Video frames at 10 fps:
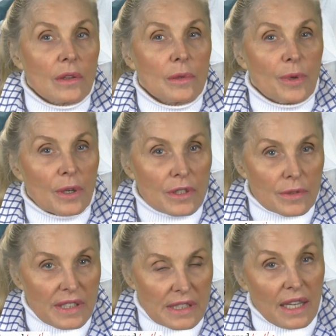
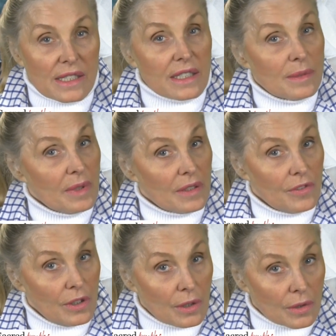laboratory tests can be of
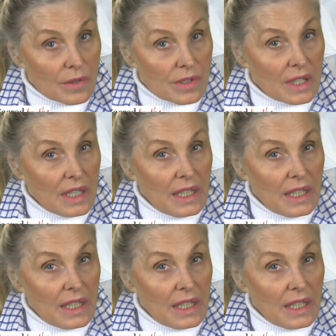use,